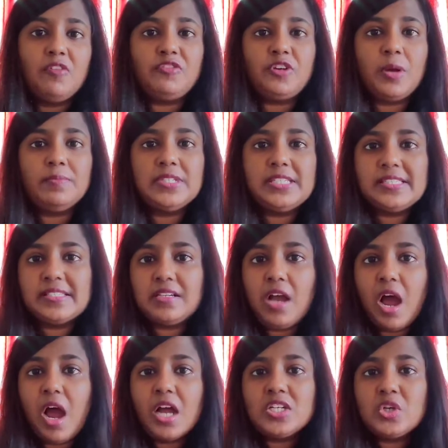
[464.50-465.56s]
from this
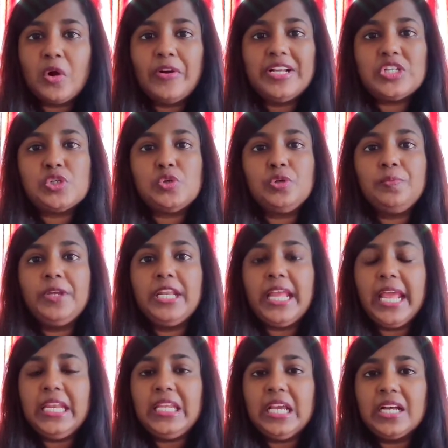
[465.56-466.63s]
card, or it could be
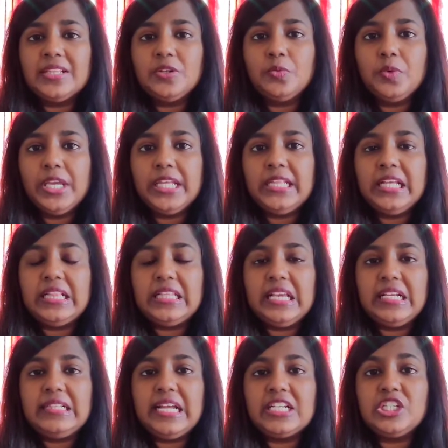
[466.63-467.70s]
in any other way. They
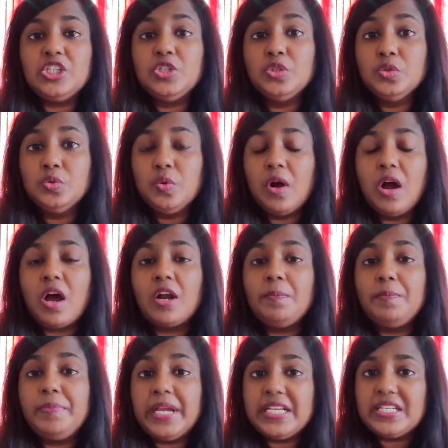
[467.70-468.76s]
think that you
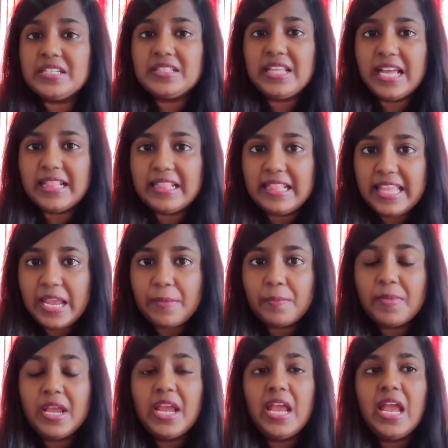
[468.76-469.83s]
are better than
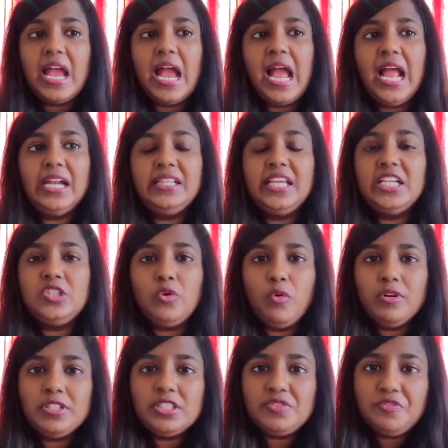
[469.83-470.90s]
them, and they
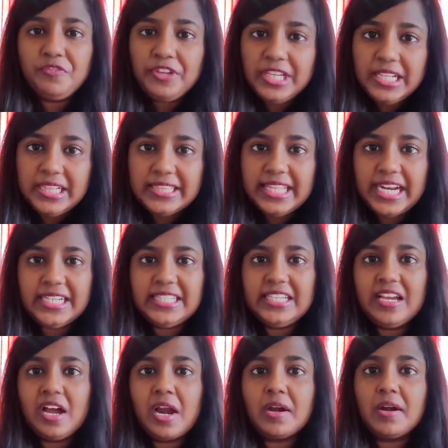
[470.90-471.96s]
don't feel that
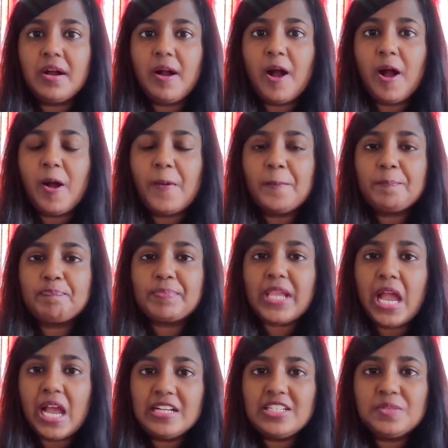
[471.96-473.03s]
they are
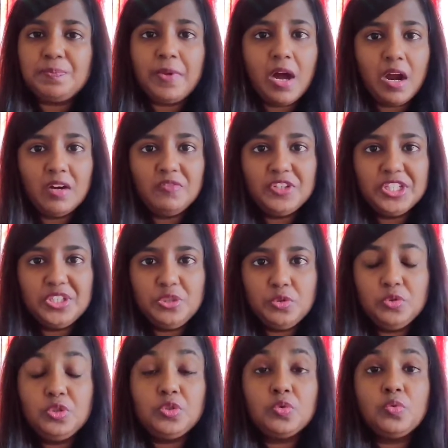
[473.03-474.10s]
at par with
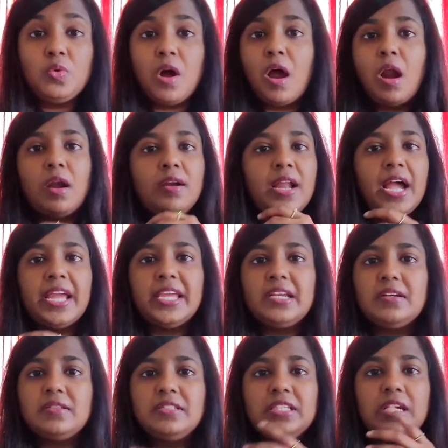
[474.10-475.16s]
you. You are
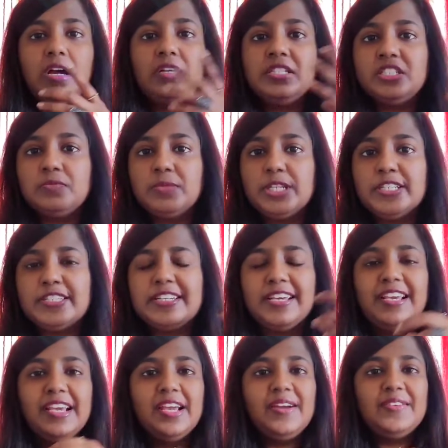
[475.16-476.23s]
like the ultimate
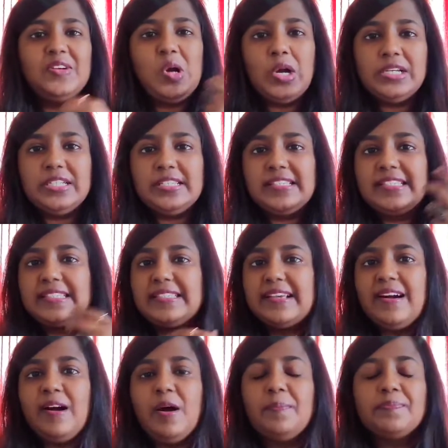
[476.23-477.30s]
goddess,
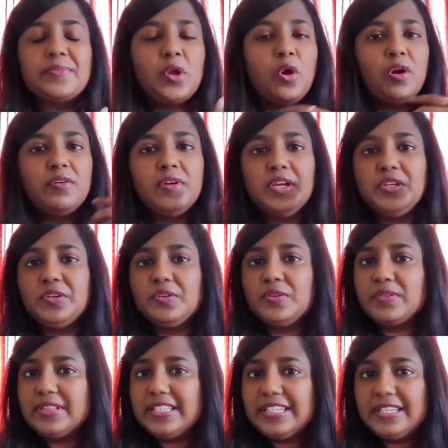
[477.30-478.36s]
or
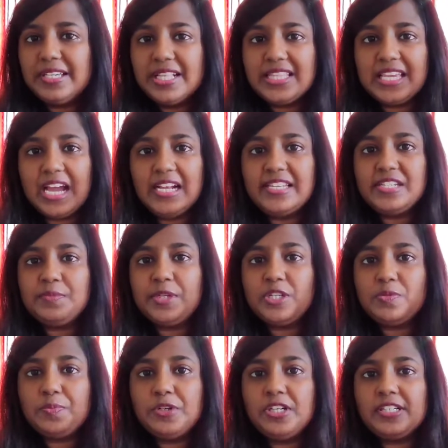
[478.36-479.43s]
the
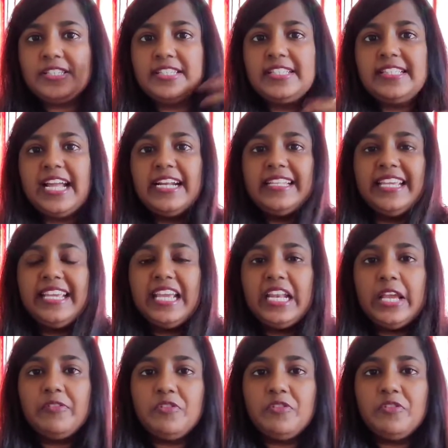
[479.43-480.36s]
ultimate person that they can